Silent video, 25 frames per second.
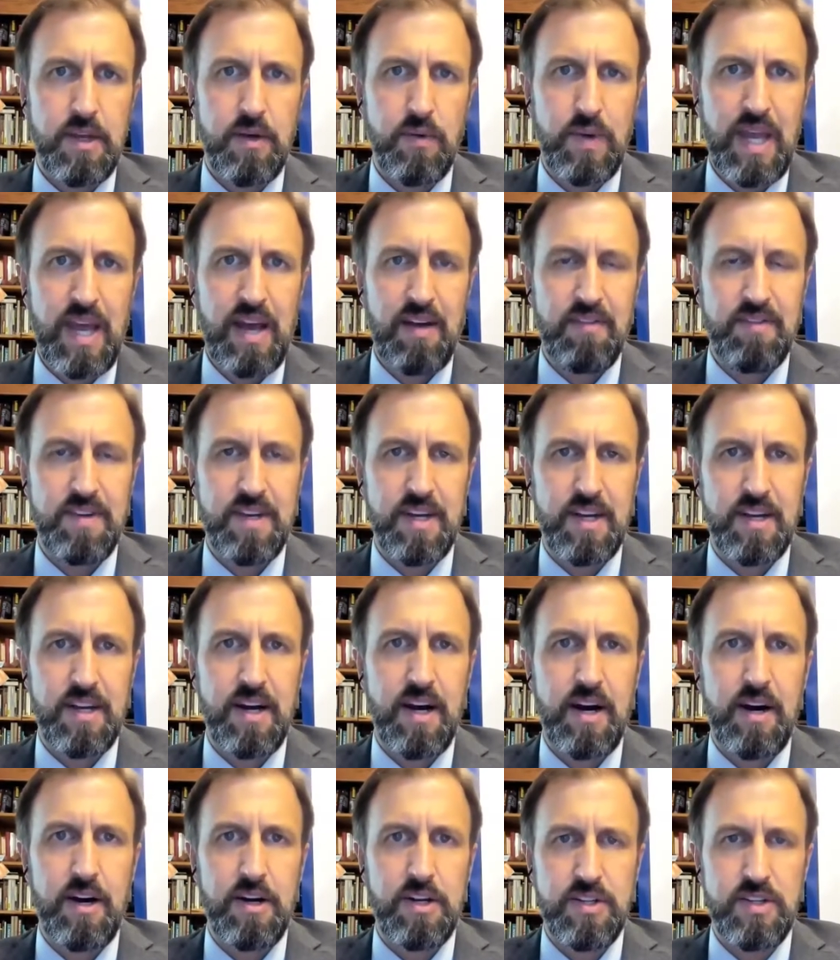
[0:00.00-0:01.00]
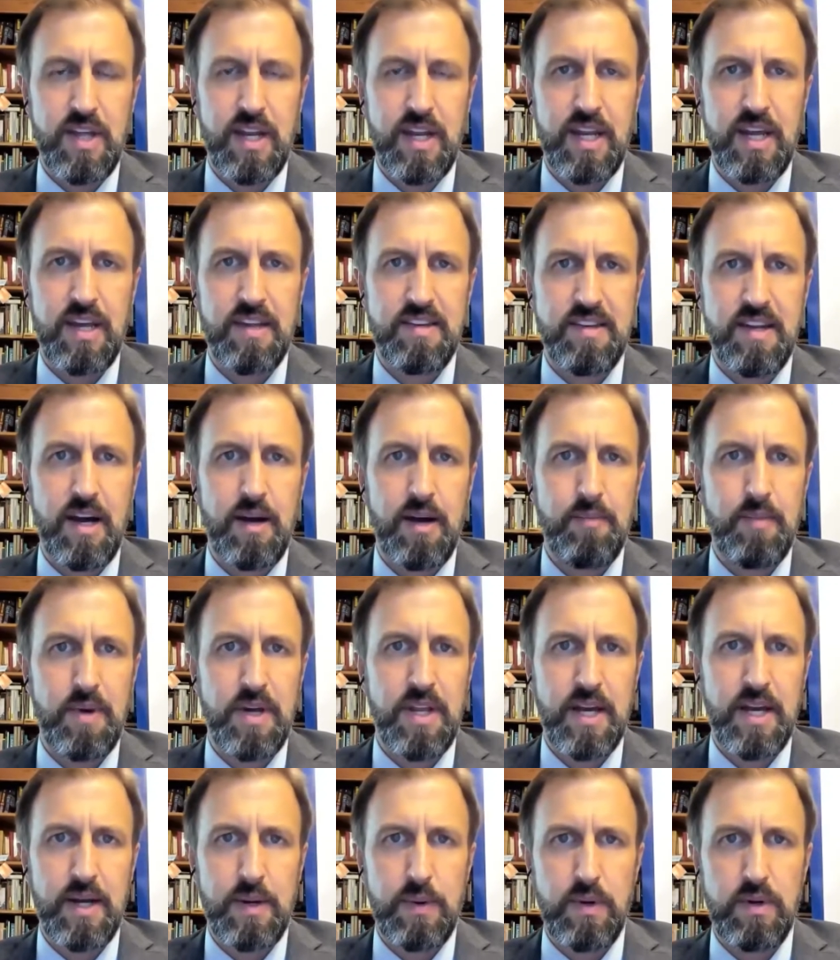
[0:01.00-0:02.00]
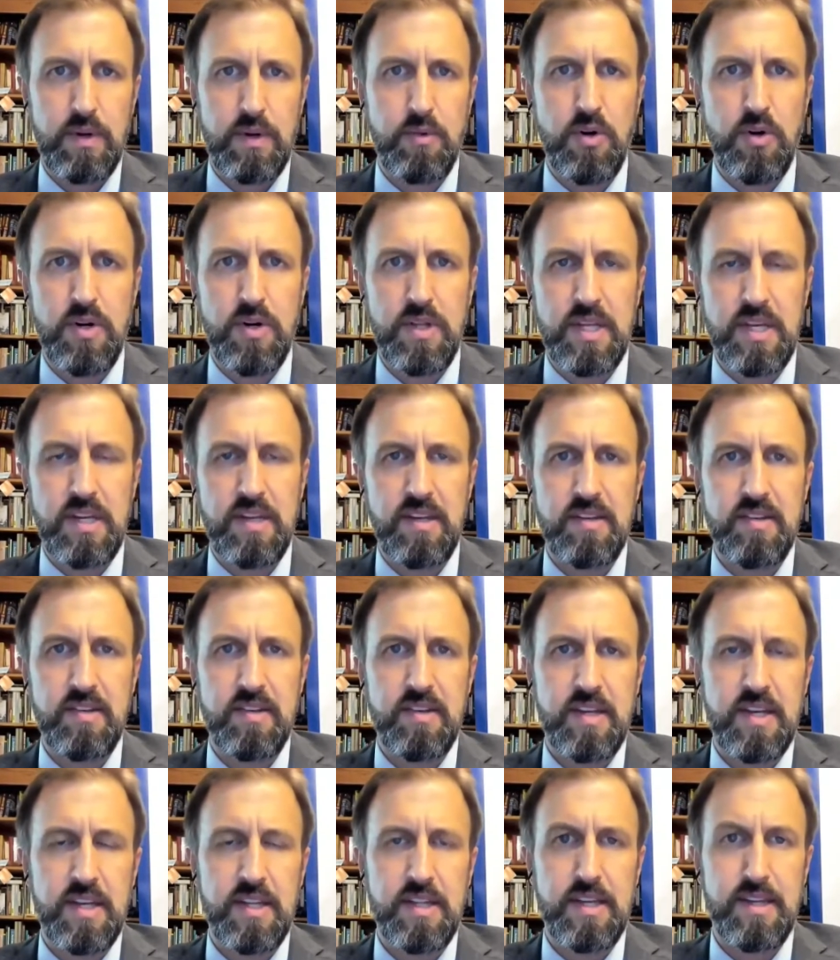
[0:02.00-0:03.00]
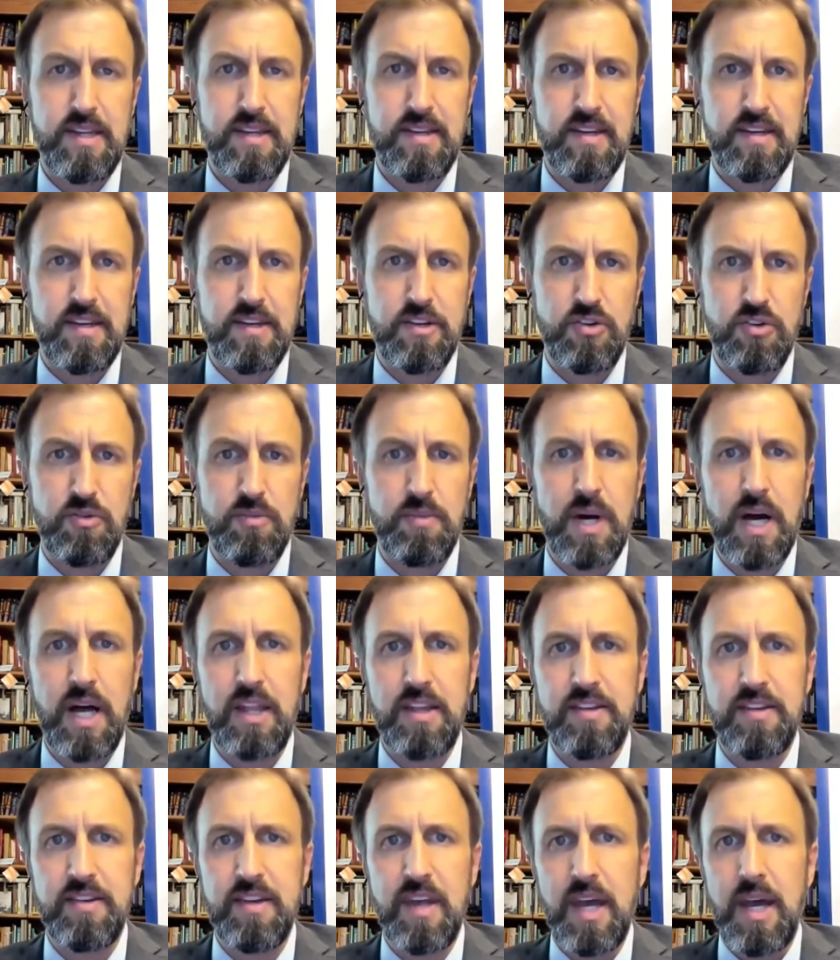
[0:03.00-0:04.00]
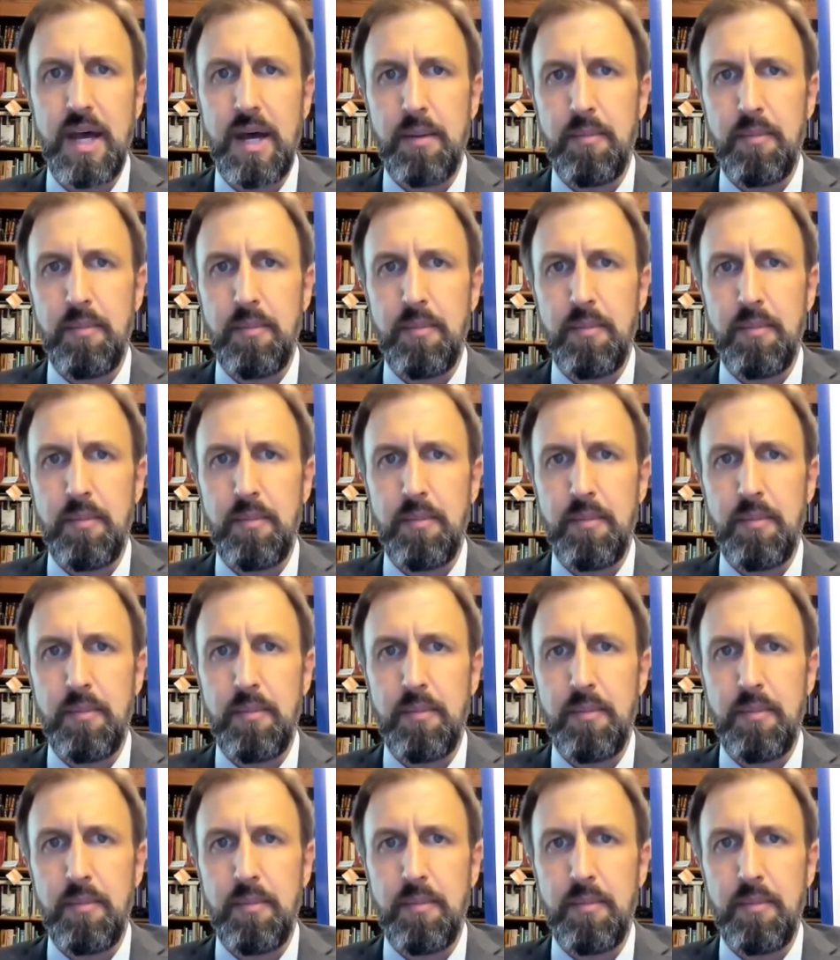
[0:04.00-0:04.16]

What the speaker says: We have to acknowledge that it has not been equitable in these initial months,